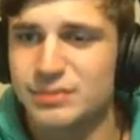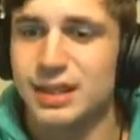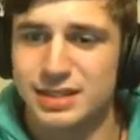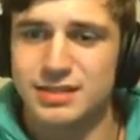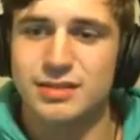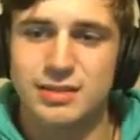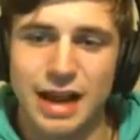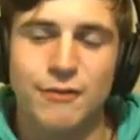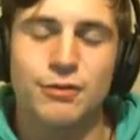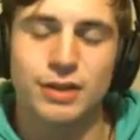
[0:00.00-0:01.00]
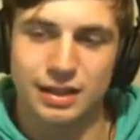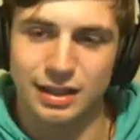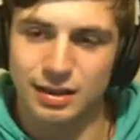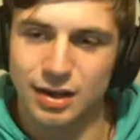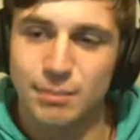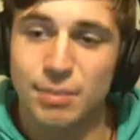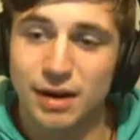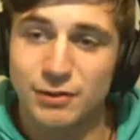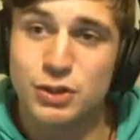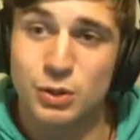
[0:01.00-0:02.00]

that's definitely like above